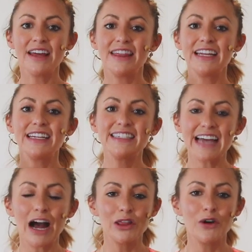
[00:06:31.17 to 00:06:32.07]
then
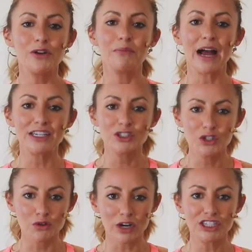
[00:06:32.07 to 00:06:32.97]
download my
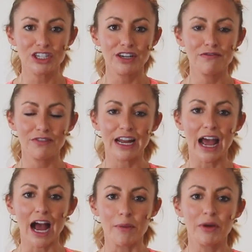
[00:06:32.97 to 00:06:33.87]
Stretchy Fit
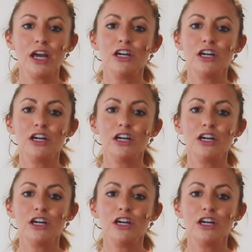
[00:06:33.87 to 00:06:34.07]
app.